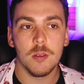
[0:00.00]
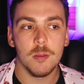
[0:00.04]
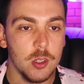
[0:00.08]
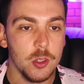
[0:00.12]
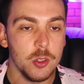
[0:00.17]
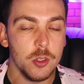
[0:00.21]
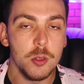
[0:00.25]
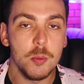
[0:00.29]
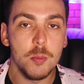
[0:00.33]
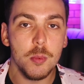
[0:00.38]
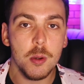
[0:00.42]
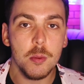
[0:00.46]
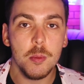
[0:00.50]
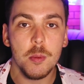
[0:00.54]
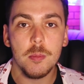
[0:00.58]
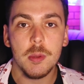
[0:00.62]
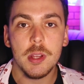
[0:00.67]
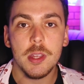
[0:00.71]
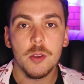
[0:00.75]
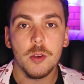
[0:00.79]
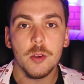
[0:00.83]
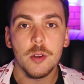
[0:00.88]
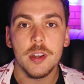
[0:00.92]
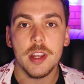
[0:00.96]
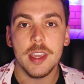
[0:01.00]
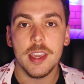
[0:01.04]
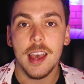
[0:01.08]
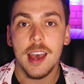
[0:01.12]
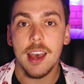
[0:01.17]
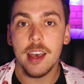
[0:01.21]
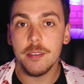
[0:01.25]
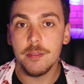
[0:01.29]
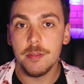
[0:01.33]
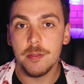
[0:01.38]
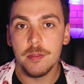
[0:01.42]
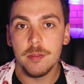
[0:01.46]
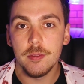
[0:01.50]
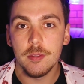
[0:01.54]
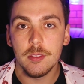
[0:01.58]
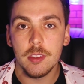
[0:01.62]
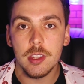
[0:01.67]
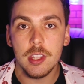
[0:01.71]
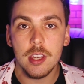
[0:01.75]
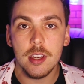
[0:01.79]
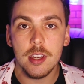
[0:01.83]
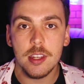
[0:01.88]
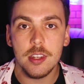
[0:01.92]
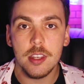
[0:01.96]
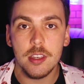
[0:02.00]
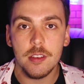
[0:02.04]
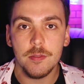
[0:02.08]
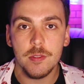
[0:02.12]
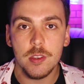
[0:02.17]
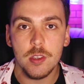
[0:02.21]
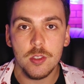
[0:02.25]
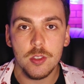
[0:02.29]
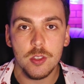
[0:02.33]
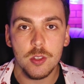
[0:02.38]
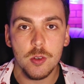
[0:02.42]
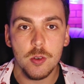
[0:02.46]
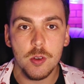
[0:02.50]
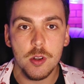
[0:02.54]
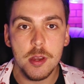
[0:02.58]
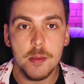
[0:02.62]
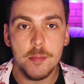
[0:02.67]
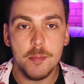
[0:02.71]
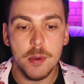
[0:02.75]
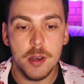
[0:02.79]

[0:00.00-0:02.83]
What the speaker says: Look, you probably already have the idea for your story,